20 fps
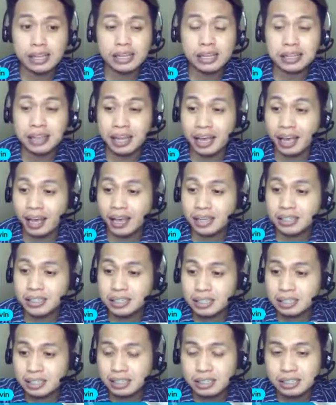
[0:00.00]

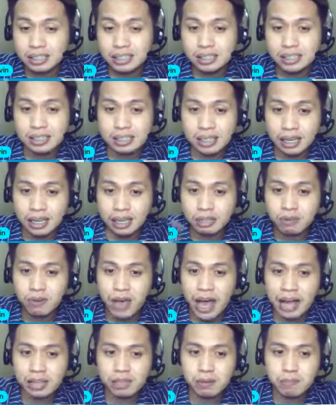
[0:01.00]
the
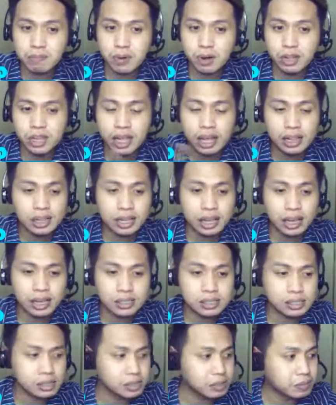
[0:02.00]
interactive model
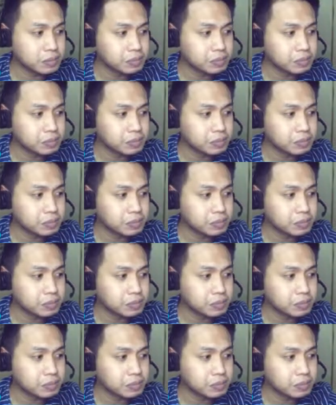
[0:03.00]
is